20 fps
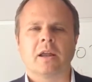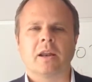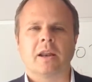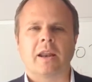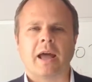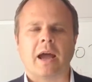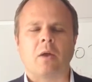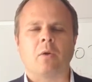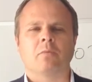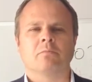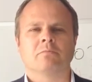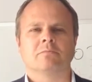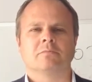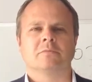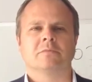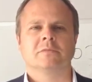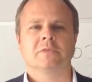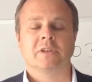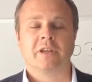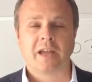Now,
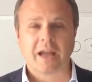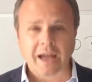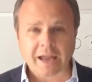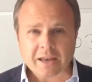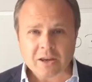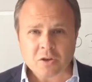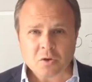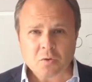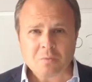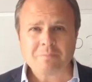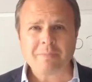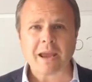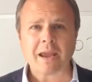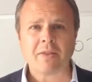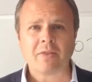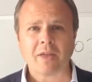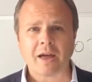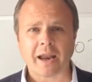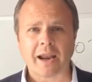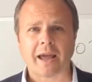can you
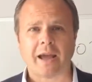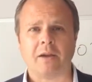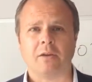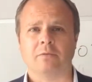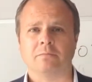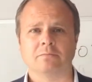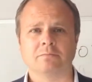make that out?